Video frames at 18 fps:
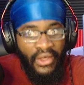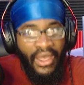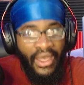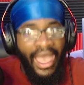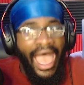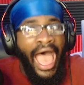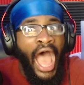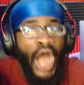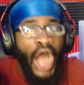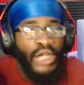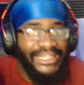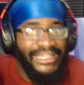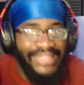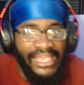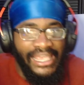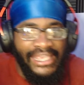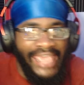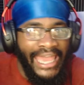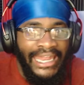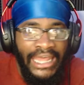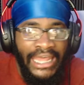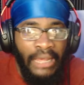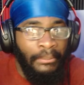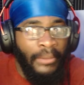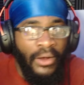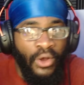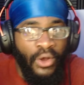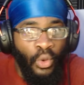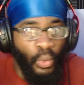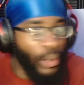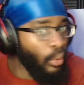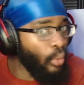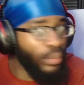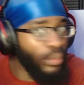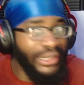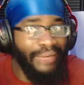How did they get him? We
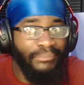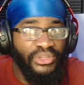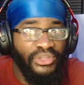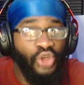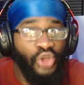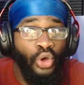were with him this whole